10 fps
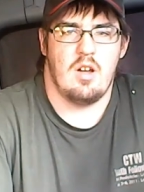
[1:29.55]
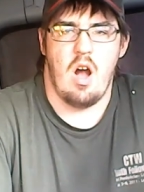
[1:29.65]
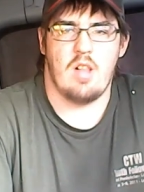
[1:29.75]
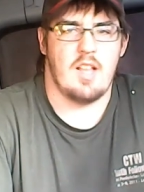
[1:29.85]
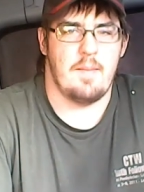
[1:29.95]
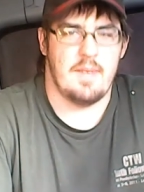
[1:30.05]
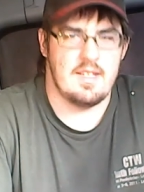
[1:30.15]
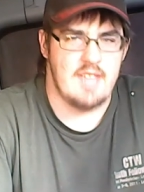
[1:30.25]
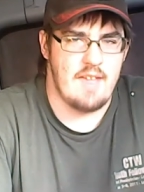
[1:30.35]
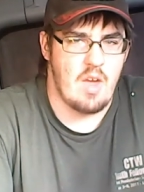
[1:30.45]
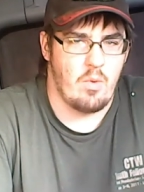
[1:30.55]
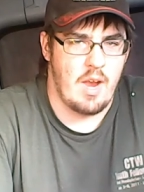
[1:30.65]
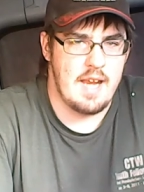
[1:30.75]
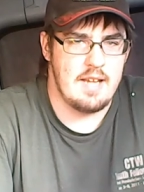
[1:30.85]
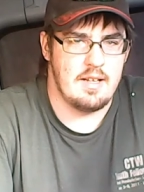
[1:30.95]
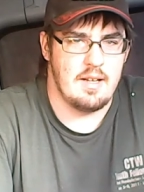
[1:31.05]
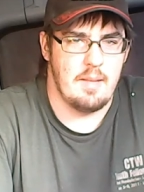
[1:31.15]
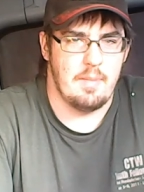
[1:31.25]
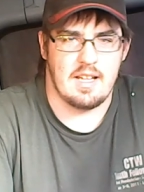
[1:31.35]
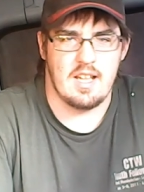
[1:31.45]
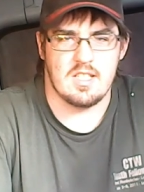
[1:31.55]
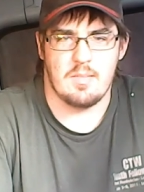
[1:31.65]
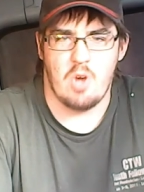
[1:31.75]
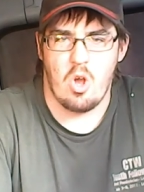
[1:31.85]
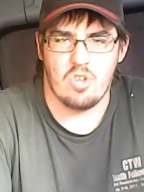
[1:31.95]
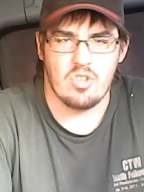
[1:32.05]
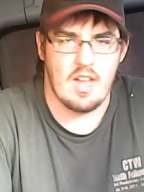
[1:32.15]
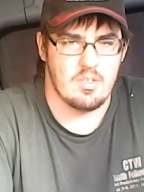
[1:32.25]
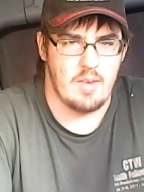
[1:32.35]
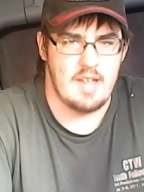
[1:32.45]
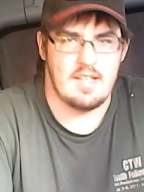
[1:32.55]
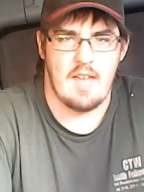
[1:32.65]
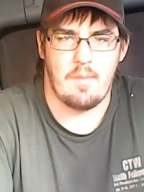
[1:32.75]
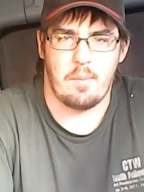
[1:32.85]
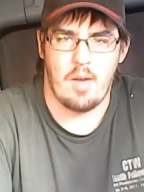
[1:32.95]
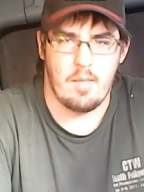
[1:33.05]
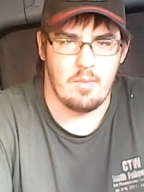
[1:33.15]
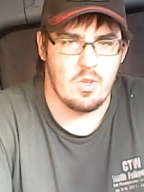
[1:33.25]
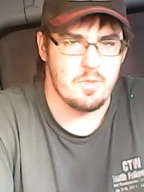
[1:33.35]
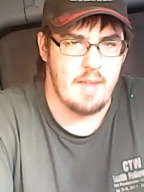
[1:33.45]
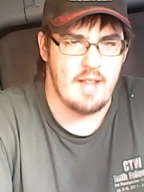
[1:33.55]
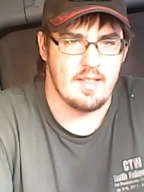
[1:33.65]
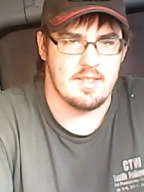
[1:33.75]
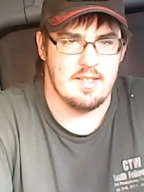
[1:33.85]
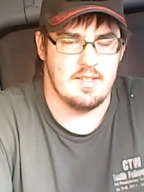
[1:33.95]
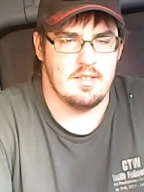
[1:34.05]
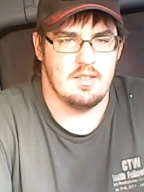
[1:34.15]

All companies have that right, but the customer also has a right to have a problem with those policies.